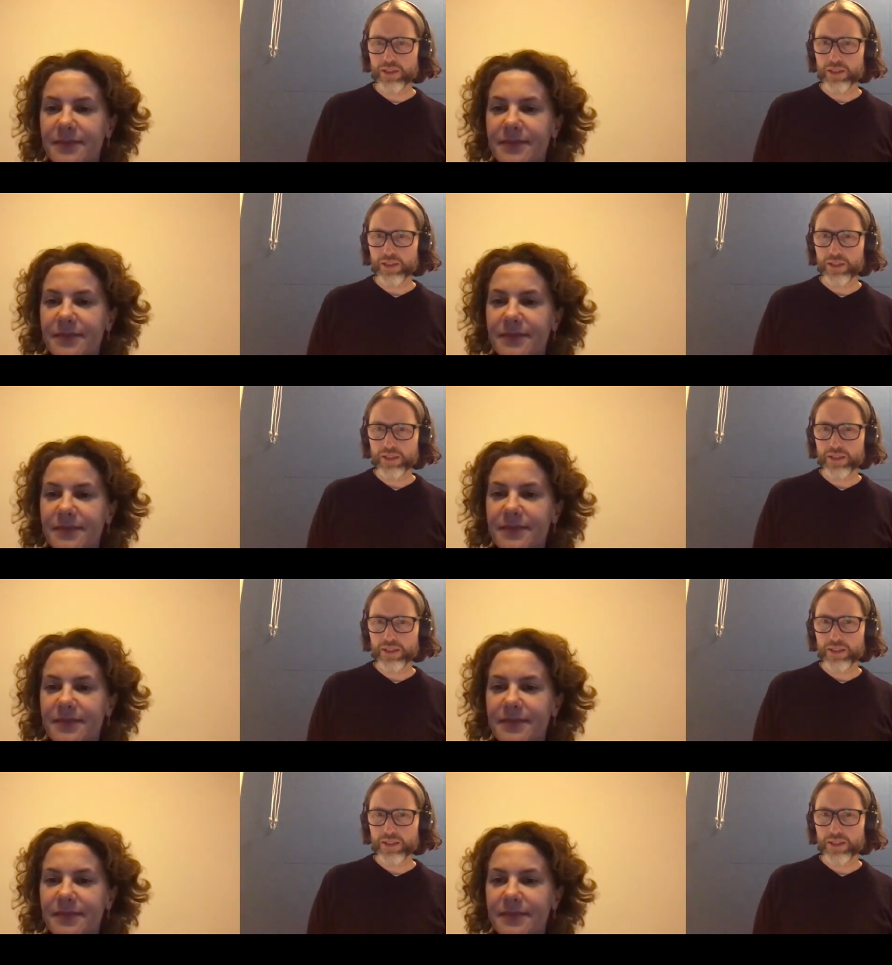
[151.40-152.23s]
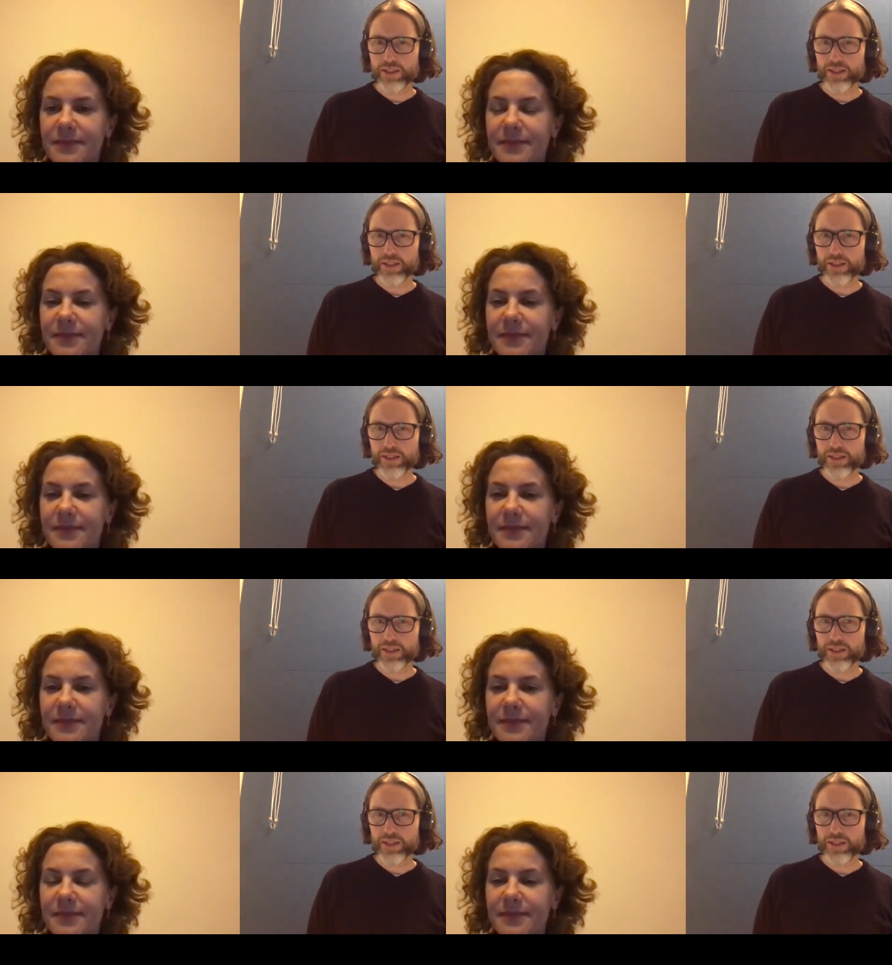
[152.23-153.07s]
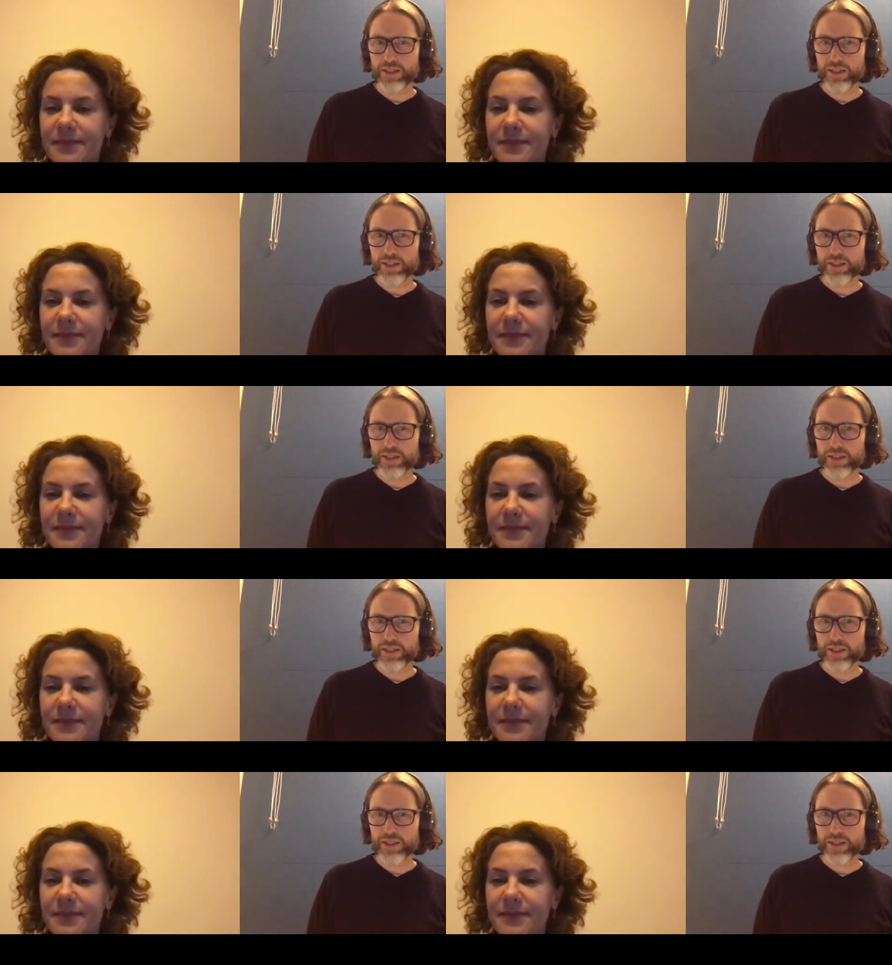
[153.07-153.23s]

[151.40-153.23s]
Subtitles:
Nobody speaks.